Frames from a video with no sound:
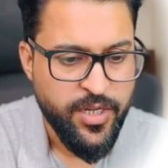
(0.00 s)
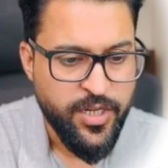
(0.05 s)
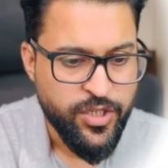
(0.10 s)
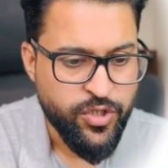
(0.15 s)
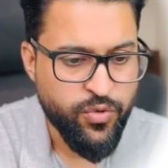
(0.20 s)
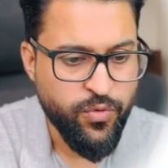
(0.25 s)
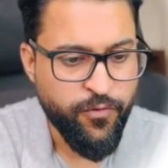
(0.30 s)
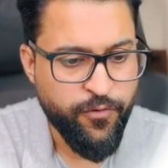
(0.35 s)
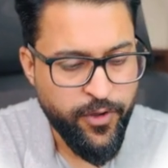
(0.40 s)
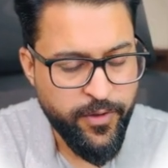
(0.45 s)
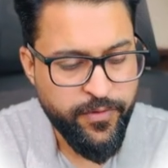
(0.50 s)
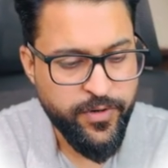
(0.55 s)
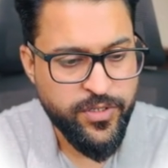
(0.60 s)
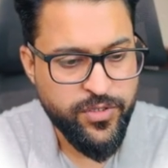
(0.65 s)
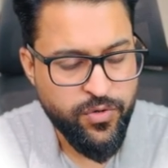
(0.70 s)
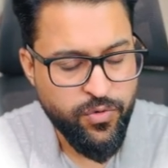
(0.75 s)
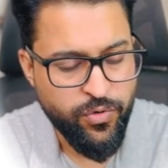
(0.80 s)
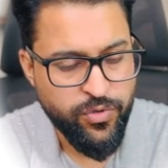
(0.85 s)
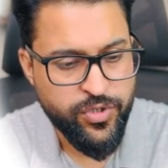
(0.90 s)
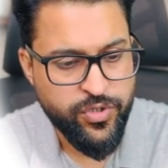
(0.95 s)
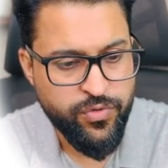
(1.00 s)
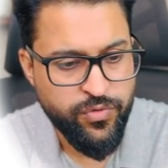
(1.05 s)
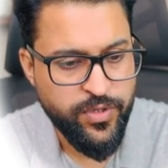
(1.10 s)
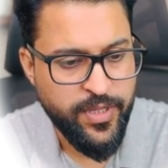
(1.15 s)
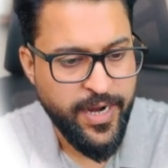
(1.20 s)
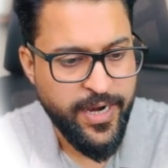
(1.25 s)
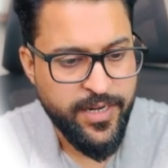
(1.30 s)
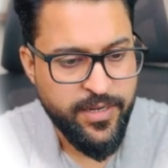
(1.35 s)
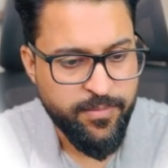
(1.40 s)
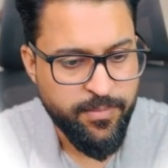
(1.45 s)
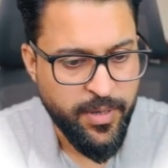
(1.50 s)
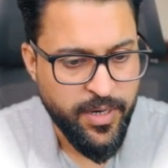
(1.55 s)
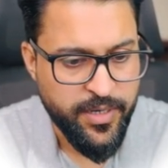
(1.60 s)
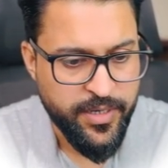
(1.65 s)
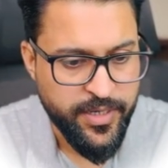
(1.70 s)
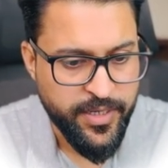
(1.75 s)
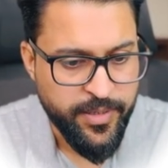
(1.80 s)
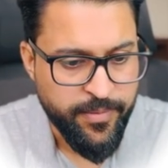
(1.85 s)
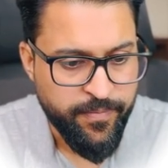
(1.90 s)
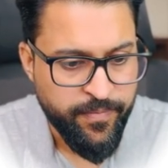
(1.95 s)
So favors goes to that
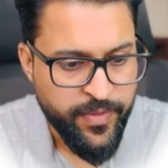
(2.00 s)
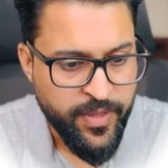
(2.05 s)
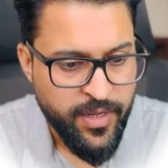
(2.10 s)
party,